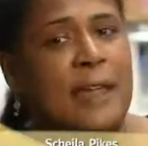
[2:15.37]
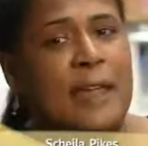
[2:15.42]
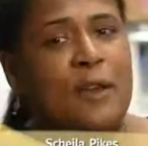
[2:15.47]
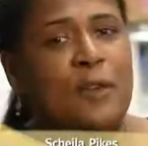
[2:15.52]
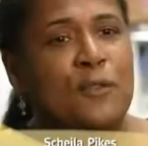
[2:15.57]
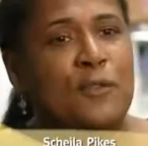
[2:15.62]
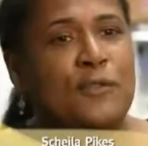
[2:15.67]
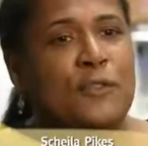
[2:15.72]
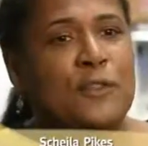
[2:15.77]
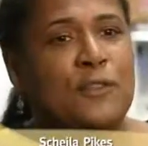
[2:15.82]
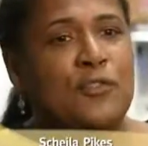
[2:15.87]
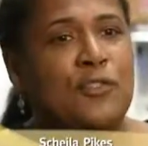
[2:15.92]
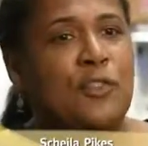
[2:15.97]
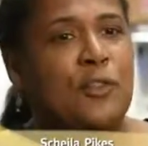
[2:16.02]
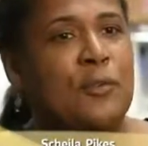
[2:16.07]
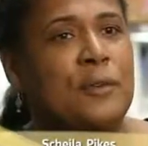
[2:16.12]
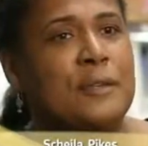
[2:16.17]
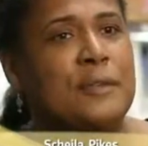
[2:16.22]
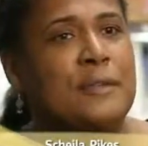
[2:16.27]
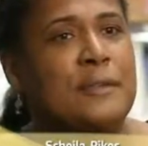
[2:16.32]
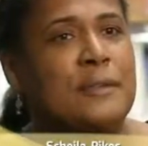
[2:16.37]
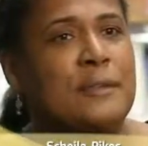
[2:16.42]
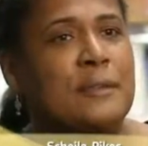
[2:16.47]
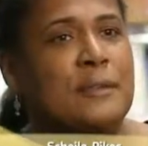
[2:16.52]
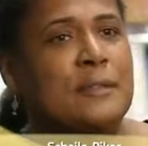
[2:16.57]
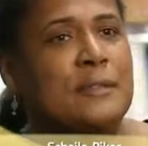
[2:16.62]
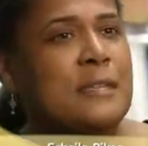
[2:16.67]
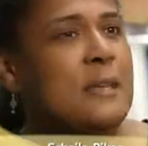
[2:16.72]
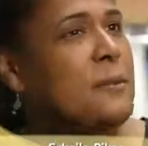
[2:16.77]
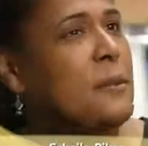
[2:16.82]
And I don't feel so
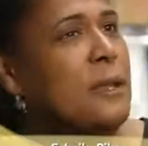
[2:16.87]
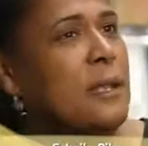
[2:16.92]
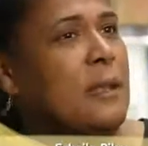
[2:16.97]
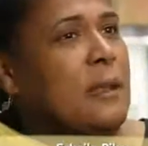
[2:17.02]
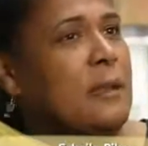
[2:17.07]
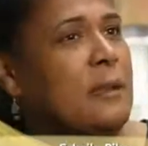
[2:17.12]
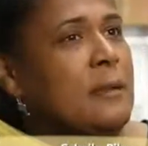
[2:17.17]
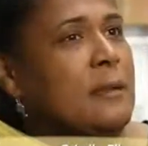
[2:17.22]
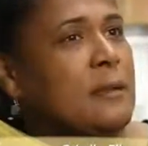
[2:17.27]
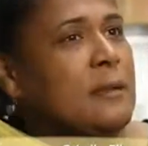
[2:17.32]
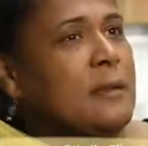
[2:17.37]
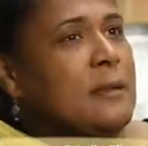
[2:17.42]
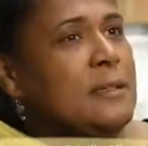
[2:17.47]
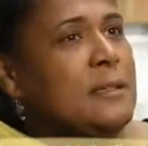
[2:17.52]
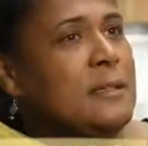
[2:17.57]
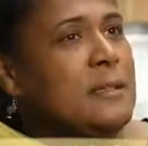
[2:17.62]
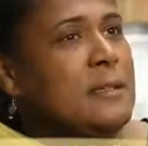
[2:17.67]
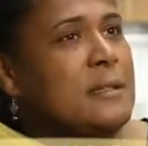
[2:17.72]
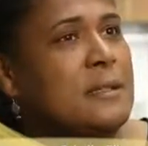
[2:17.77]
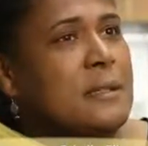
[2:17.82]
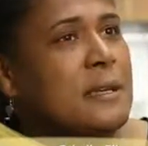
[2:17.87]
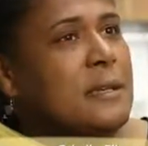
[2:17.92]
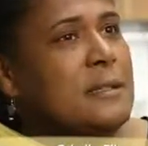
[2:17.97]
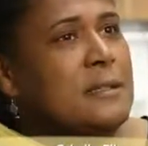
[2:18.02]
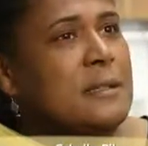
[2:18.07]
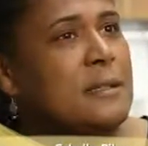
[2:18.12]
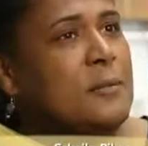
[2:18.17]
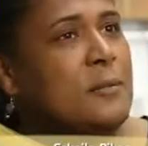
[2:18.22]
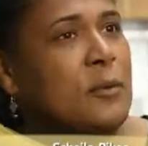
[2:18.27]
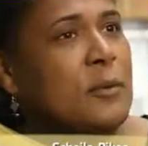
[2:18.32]
intimidated teaching
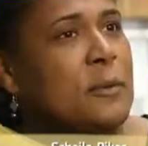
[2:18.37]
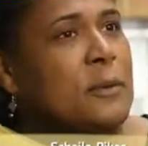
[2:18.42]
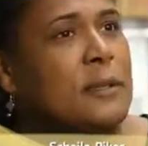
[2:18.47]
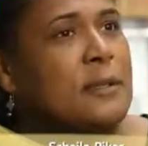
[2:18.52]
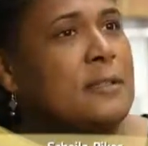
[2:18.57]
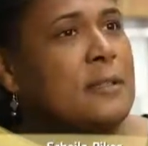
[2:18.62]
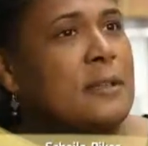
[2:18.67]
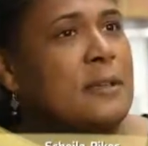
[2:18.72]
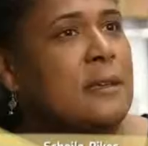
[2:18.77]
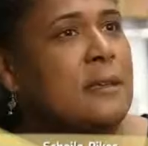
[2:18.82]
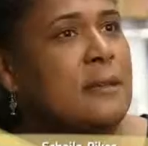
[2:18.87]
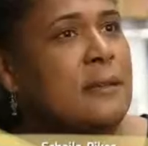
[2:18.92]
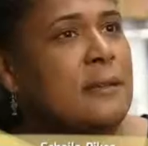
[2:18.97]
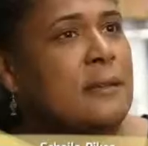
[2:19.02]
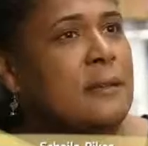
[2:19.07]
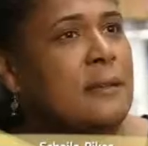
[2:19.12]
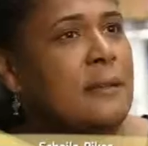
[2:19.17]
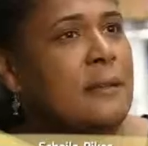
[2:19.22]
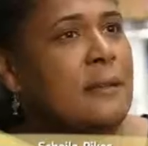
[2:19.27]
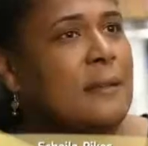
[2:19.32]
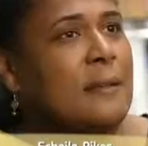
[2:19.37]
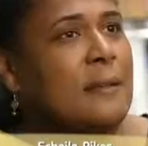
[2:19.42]
science anymore because of this.